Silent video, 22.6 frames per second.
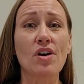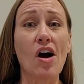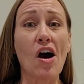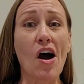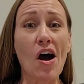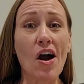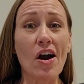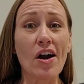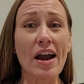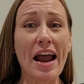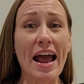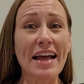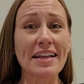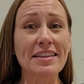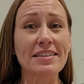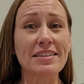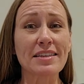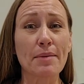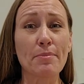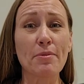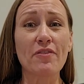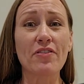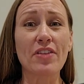are at
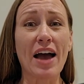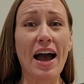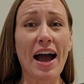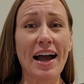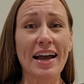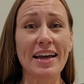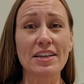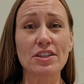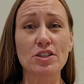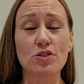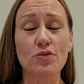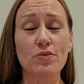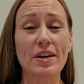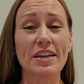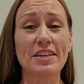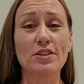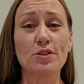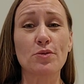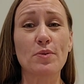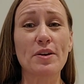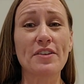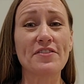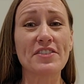some of the highest
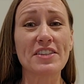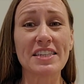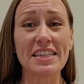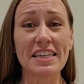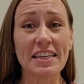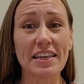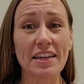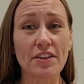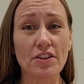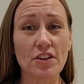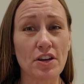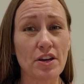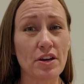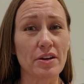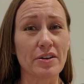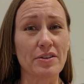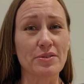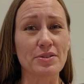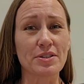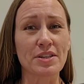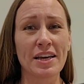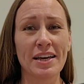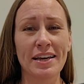rates we've seen in
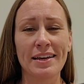years.